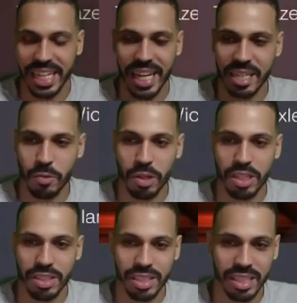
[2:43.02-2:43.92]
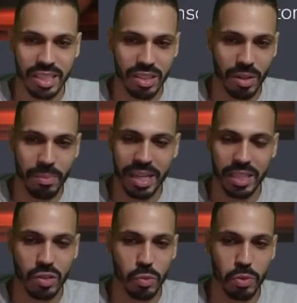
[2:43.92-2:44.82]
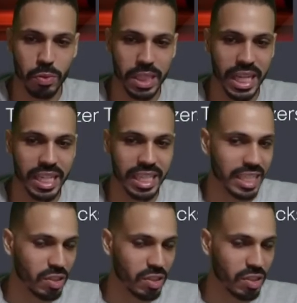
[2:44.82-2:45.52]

anywhere else. The amount of dupes we get is